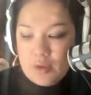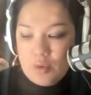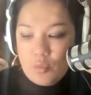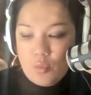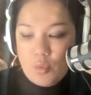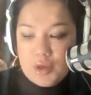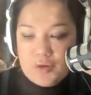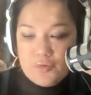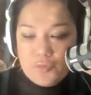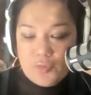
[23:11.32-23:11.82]

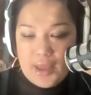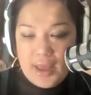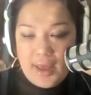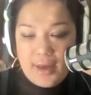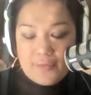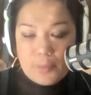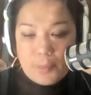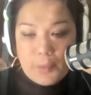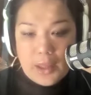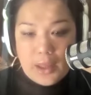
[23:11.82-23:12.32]
what if we
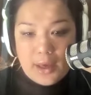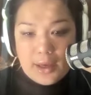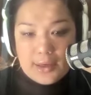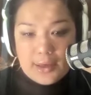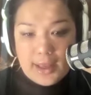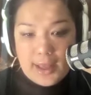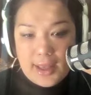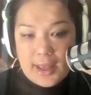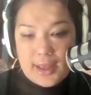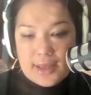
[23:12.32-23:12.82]
have a
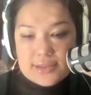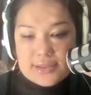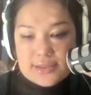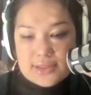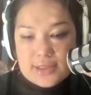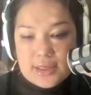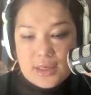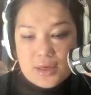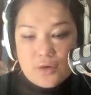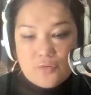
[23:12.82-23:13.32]
podcast
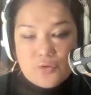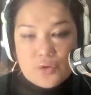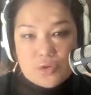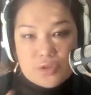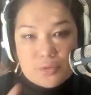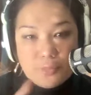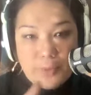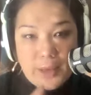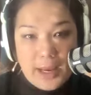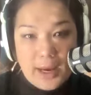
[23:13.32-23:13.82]
that
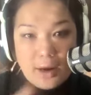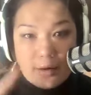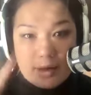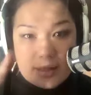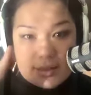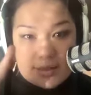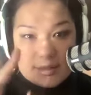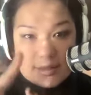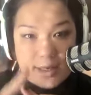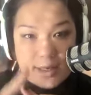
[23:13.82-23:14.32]
interviews
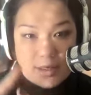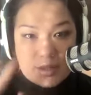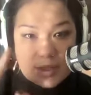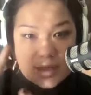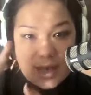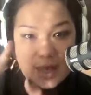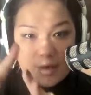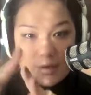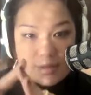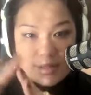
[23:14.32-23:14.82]
parents
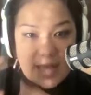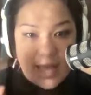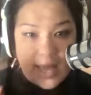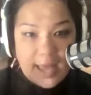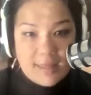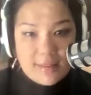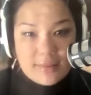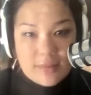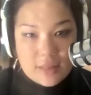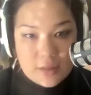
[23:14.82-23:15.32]
educators
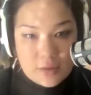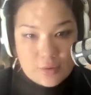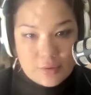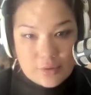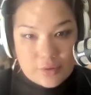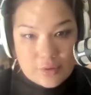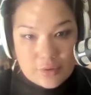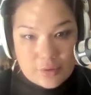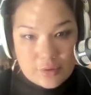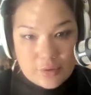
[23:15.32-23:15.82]
and the
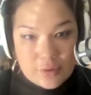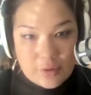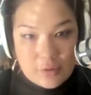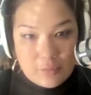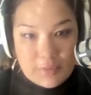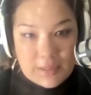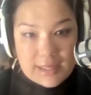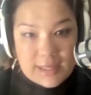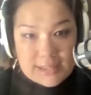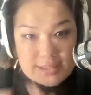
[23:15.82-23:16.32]
youth
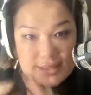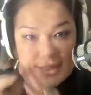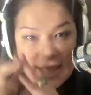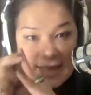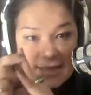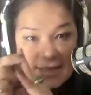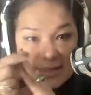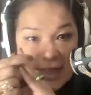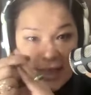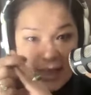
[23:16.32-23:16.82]
because
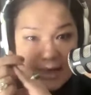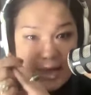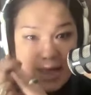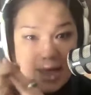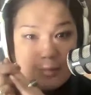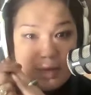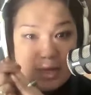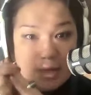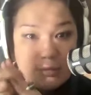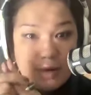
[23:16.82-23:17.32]
that
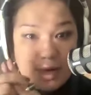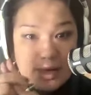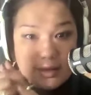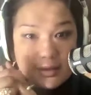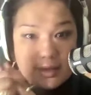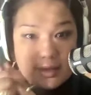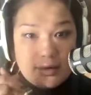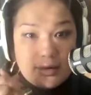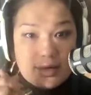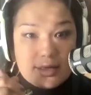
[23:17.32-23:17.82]
dynamic right
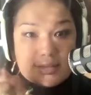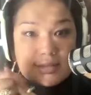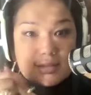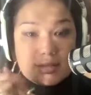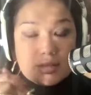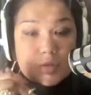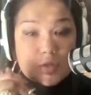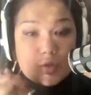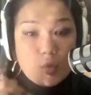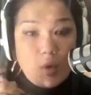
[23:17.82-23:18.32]
there is
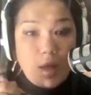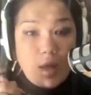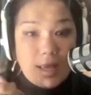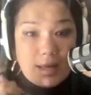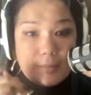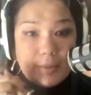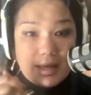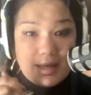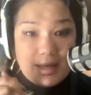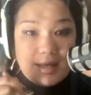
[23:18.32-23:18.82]

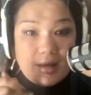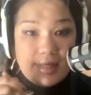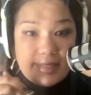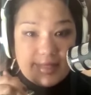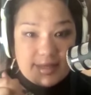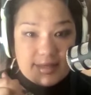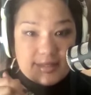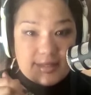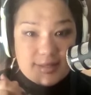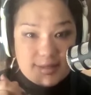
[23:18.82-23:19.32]
intertwined by
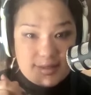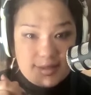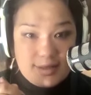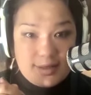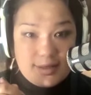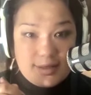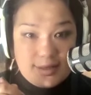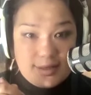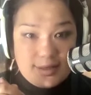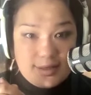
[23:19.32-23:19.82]

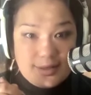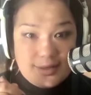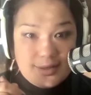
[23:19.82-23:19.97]
inauthenticity